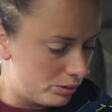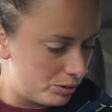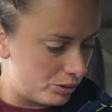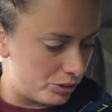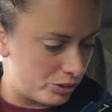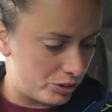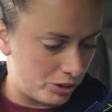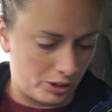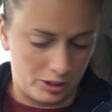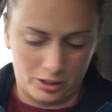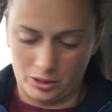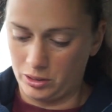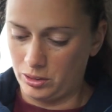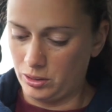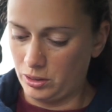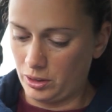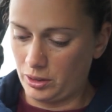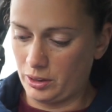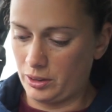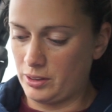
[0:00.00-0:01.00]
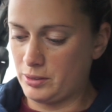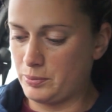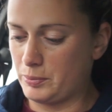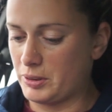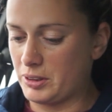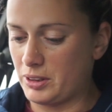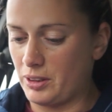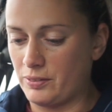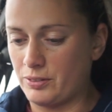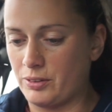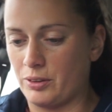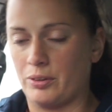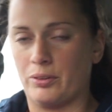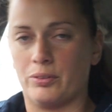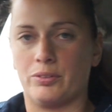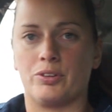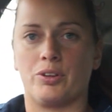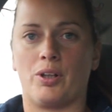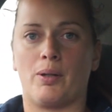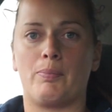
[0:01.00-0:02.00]
Just trying to organize myself so I
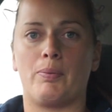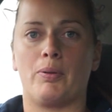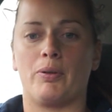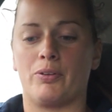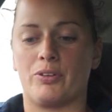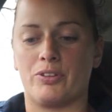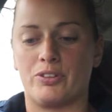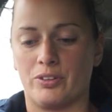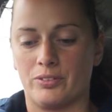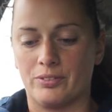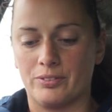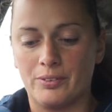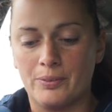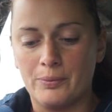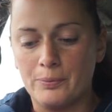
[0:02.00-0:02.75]
don't drop a load of stuff.